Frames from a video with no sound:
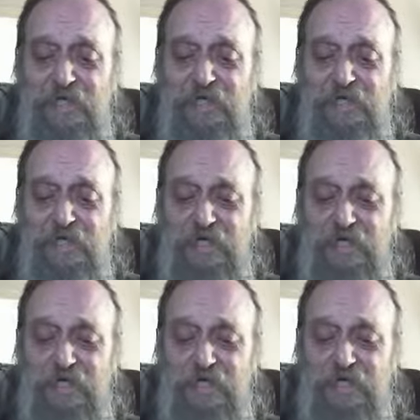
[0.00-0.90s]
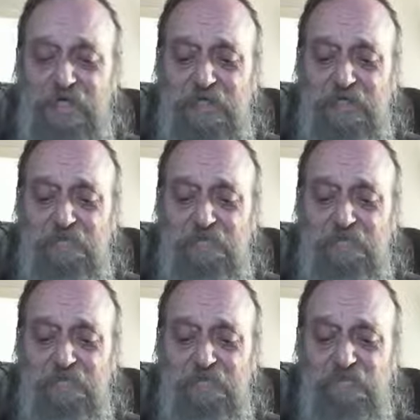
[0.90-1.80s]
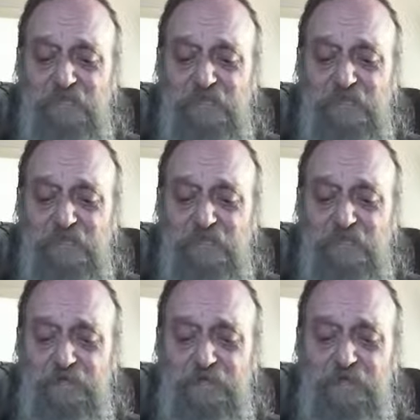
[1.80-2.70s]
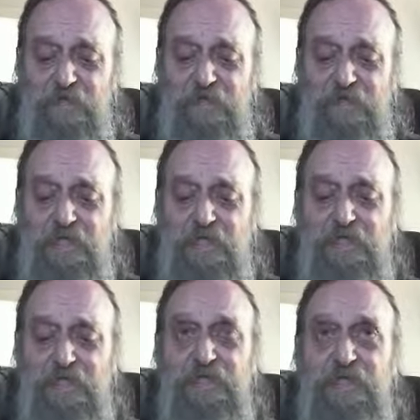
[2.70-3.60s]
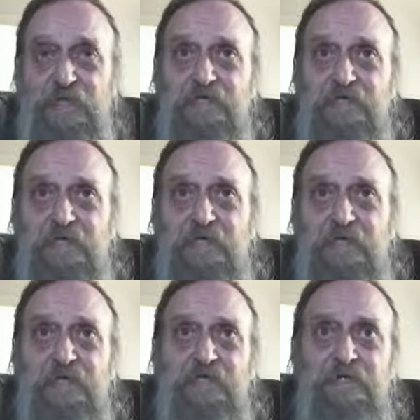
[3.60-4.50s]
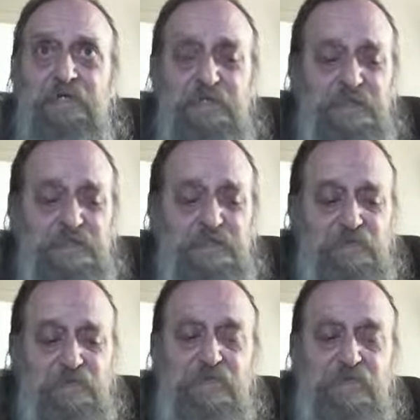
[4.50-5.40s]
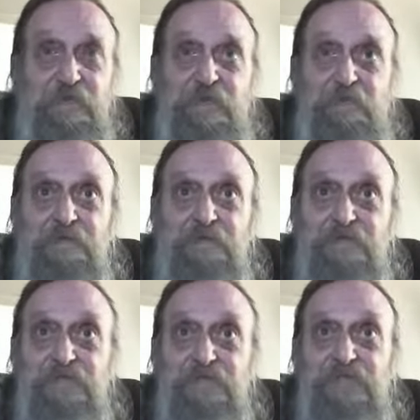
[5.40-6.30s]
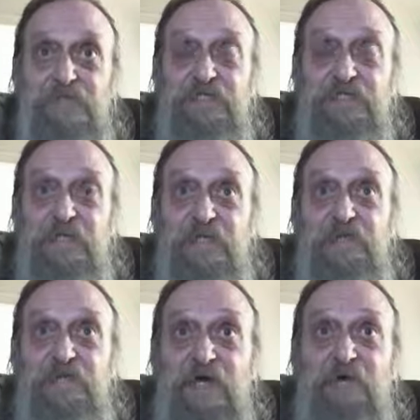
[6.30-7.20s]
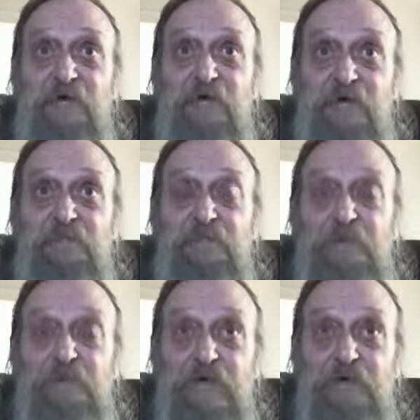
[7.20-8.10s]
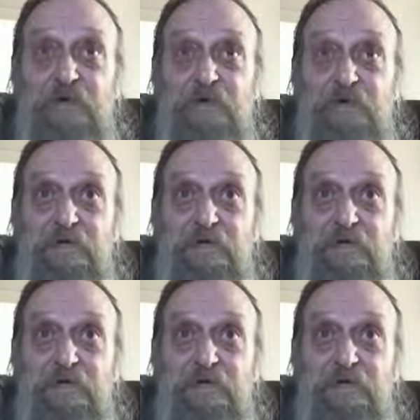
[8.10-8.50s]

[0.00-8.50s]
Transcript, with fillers: And, you know, the idea is that there's some of us are just not that well prepared.